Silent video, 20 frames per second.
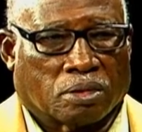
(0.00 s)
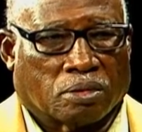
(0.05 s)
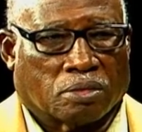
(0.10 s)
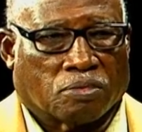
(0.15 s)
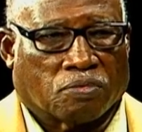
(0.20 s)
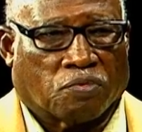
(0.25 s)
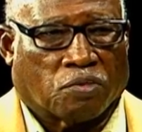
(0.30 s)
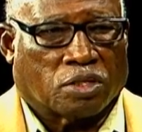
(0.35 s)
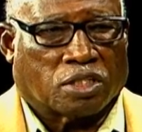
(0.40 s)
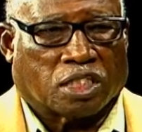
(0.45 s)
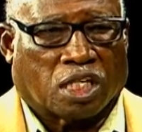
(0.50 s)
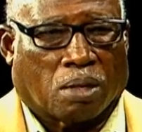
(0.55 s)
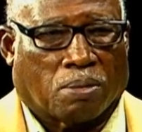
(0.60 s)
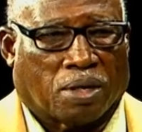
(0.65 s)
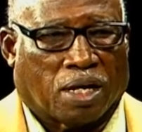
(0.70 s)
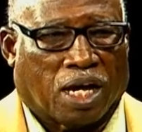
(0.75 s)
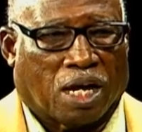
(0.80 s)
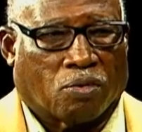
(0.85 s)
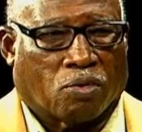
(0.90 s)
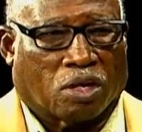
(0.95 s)
First job I
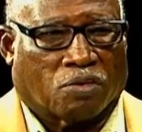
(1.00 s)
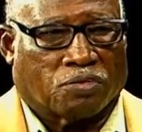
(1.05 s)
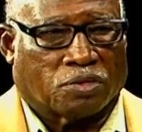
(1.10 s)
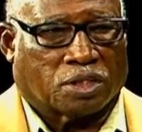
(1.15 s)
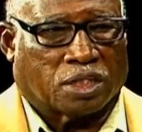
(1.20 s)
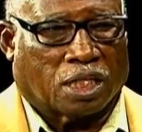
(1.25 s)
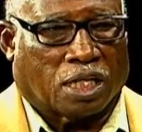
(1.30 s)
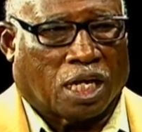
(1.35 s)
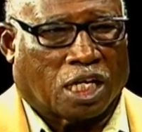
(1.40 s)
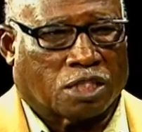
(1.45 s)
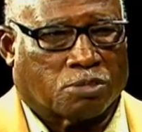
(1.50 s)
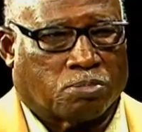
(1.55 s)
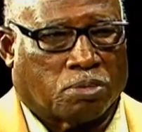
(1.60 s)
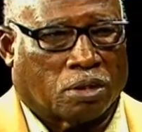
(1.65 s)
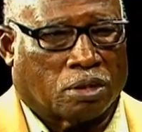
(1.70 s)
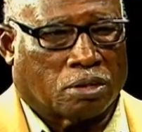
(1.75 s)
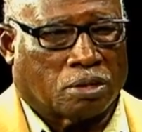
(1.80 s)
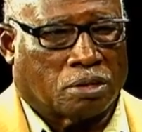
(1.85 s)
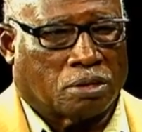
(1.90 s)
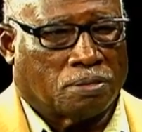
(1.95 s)
had, I worked for a state
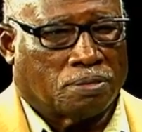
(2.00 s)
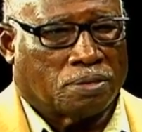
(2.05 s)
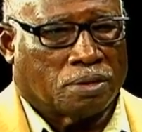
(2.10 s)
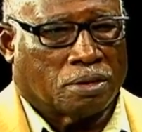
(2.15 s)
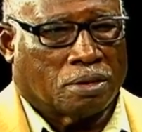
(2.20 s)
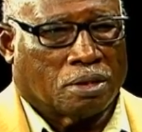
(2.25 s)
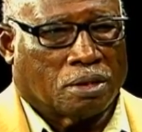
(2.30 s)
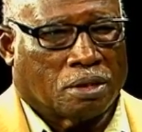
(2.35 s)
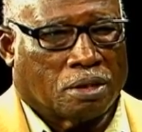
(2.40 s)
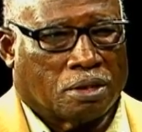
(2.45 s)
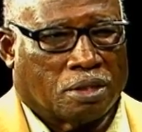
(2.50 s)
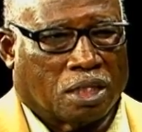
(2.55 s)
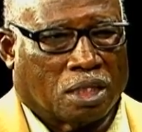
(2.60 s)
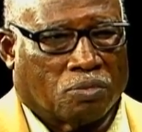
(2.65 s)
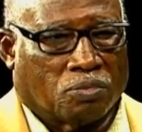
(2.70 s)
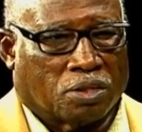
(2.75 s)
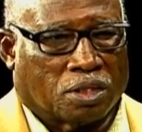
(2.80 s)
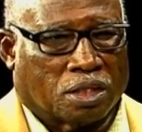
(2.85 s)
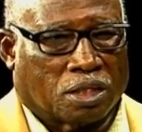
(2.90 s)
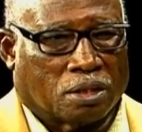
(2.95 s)
hospital dealing
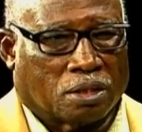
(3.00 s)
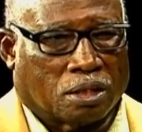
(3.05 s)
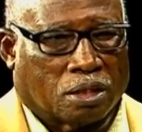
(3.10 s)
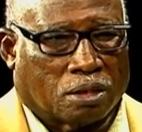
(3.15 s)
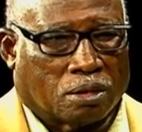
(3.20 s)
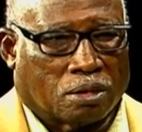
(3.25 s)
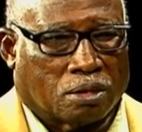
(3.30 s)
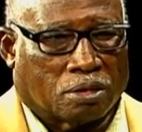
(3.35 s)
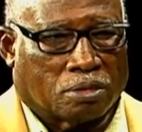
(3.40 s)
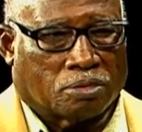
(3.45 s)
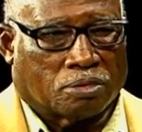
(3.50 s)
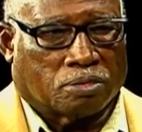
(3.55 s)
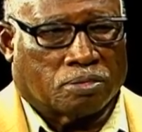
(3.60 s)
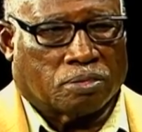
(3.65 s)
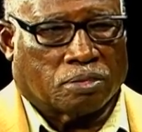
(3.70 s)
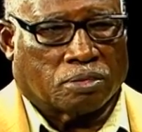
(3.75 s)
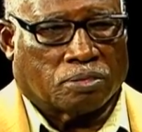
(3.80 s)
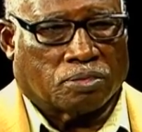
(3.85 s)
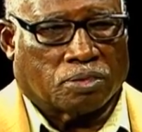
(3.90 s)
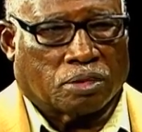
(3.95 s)
with
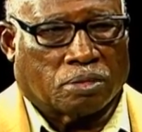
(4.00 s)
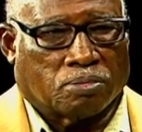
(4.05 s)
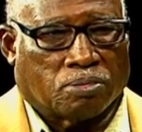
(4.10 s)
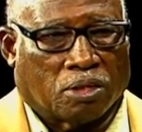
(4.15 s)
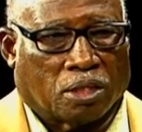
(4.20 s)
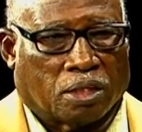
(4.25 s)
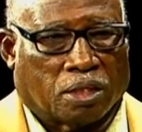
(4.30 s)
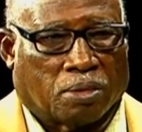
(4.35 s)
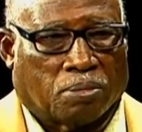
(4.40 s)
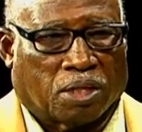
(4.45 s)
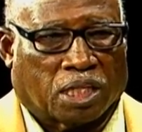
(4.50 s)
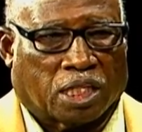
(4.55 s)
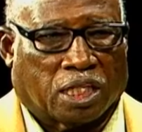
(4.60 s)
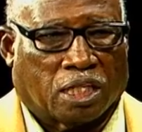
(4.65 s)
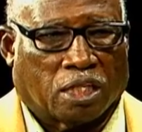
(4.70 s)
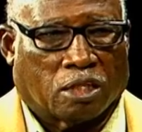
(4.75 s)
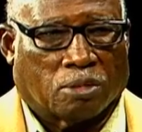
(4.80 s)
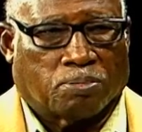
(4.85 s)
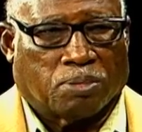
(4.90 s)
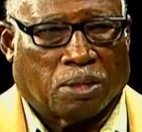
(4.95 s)
mentally
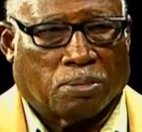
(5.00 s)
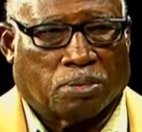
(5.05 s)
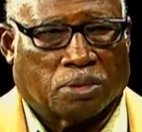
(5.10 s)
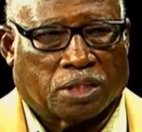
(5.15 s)
ill people.